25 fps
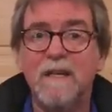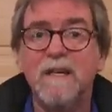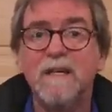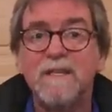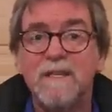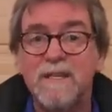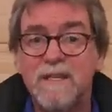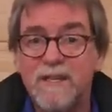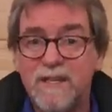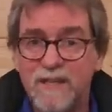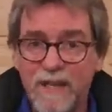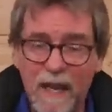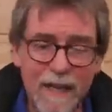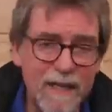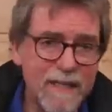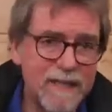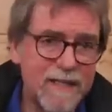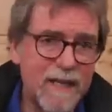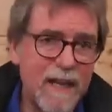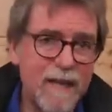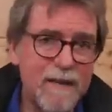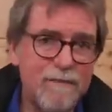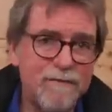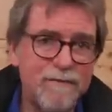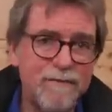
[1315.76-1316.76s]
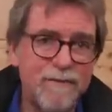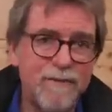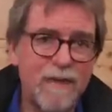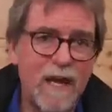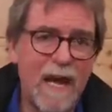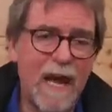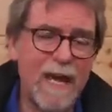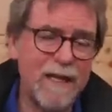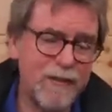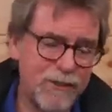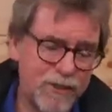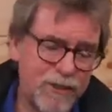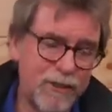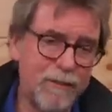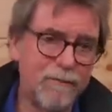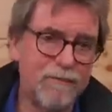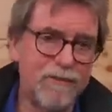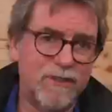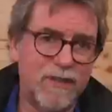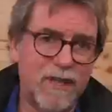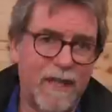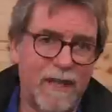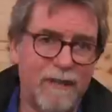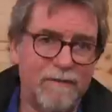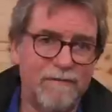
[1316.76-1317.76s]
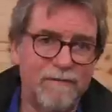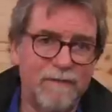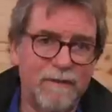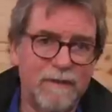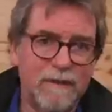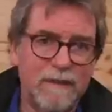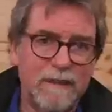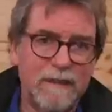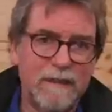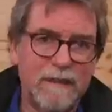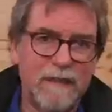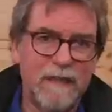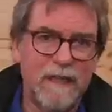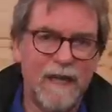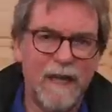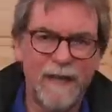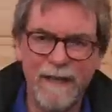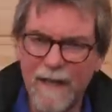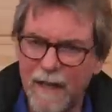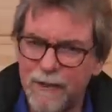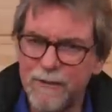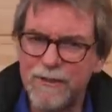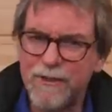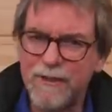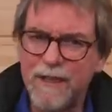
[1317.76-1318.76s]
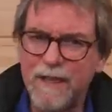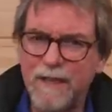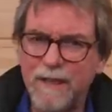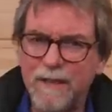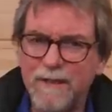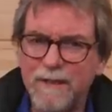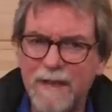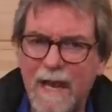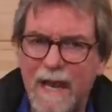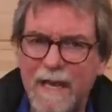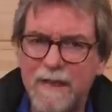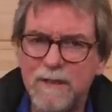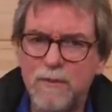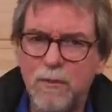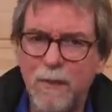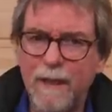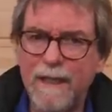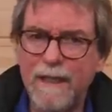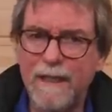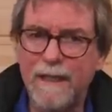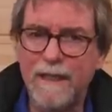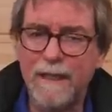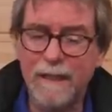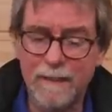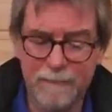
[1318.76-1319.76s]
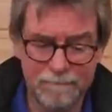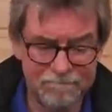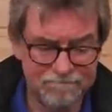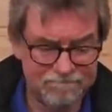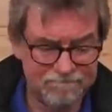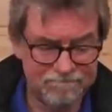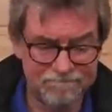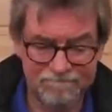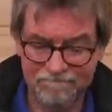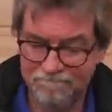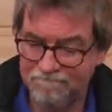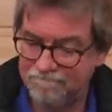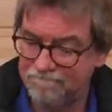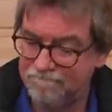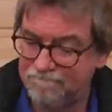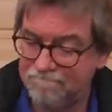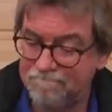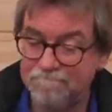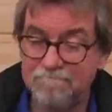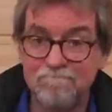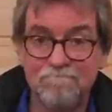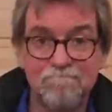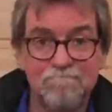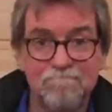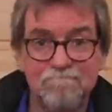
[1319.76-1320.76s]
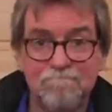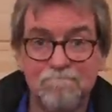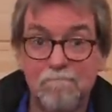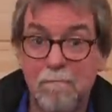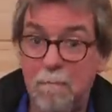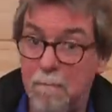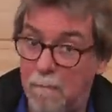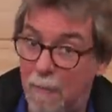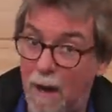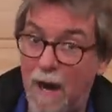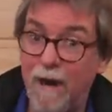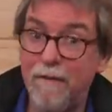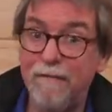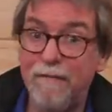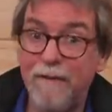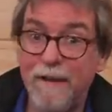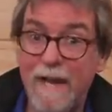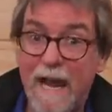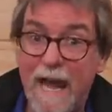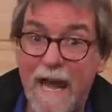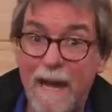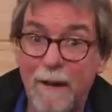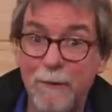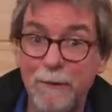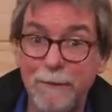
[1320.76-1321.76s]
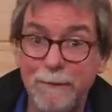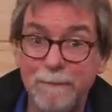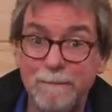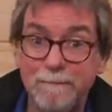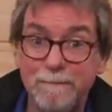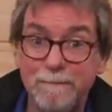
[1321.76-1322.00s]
stay safe and shoot safe. And I'll see you next week. Bye for now.